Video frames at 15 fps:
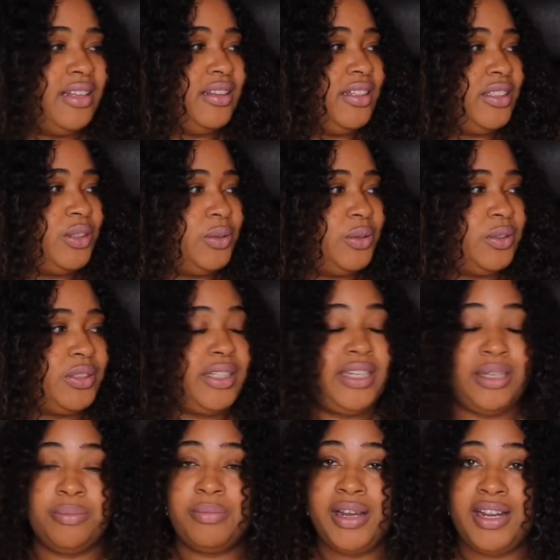this will
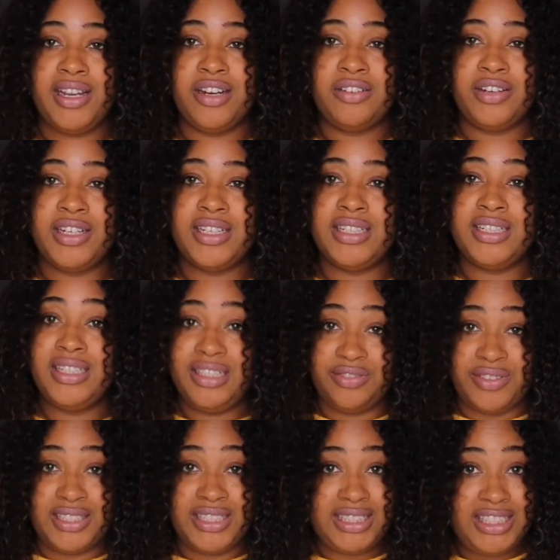keep my area
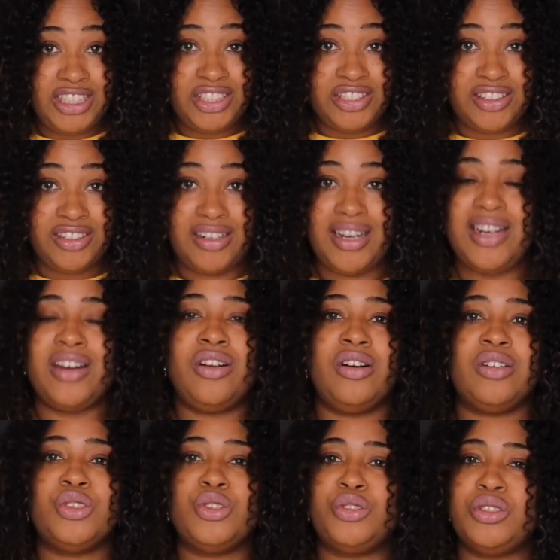even cleaner and
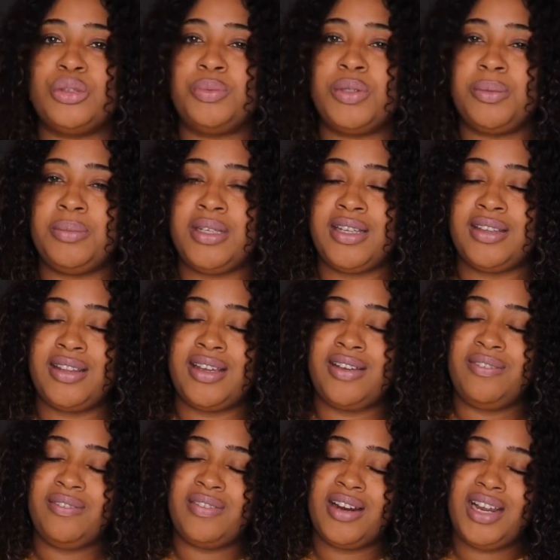also just put me in
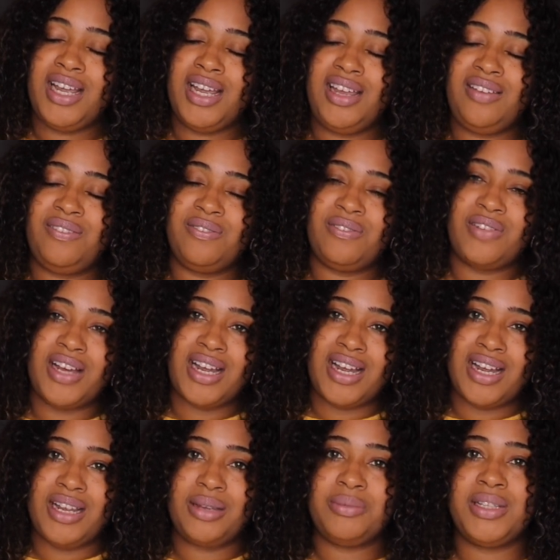that right
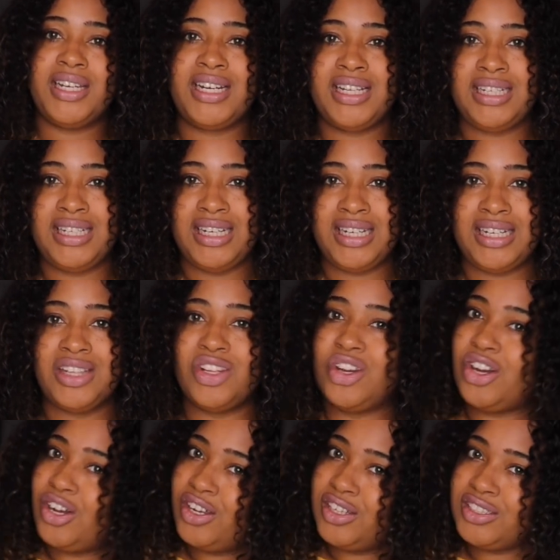vibe that I need.
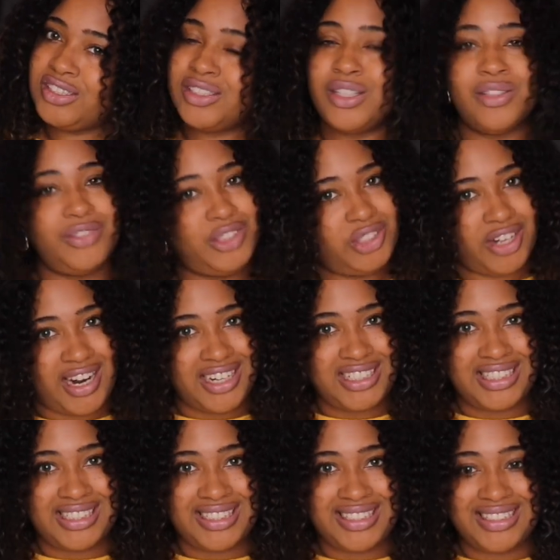Laws of
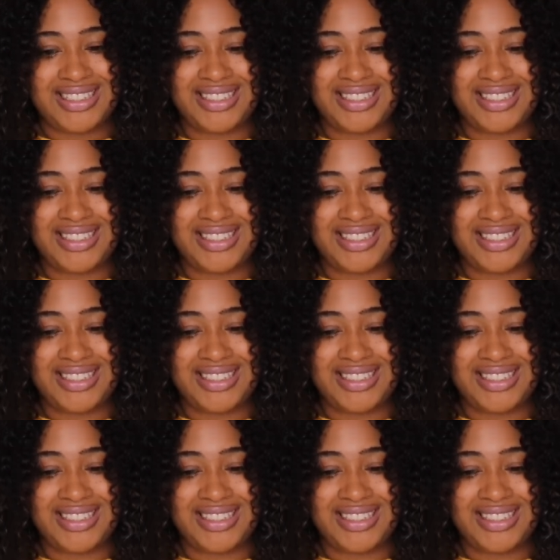attraction.